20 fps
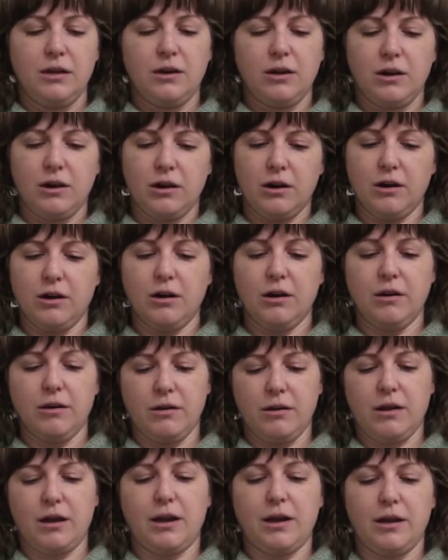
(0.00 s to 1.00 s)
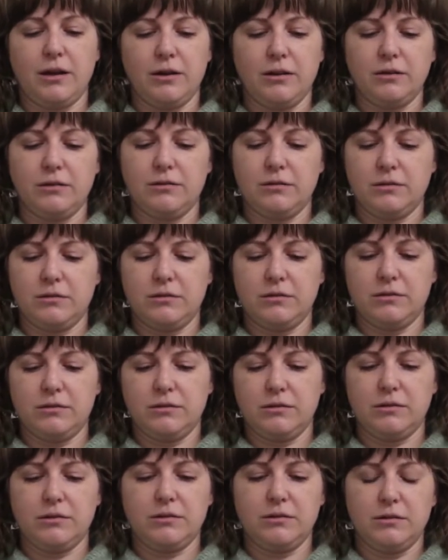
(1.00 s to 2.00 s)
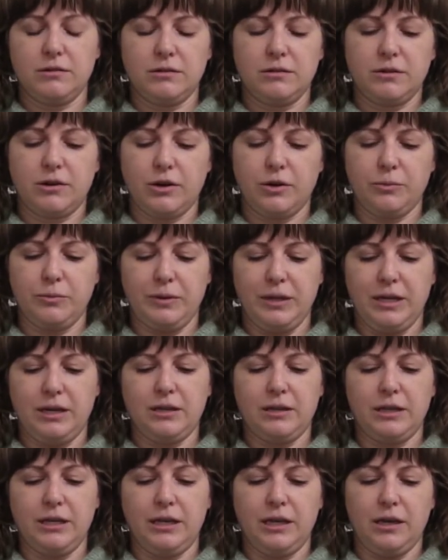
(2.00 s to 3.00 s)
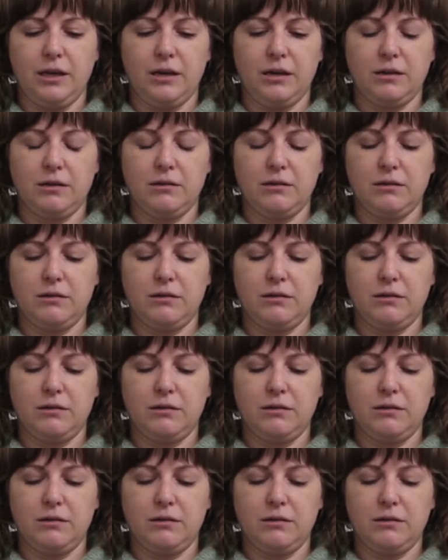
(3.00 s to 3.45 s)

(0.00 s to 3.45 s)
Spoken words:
her weekly